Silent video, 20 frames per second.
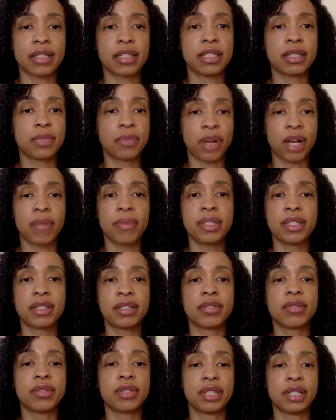She's probably
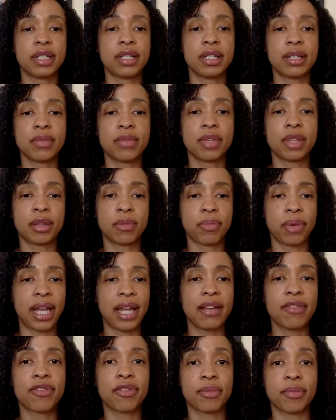still dealing with the
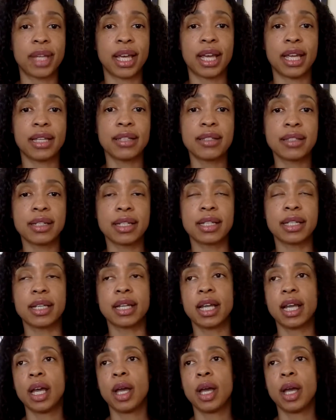pain from that incident.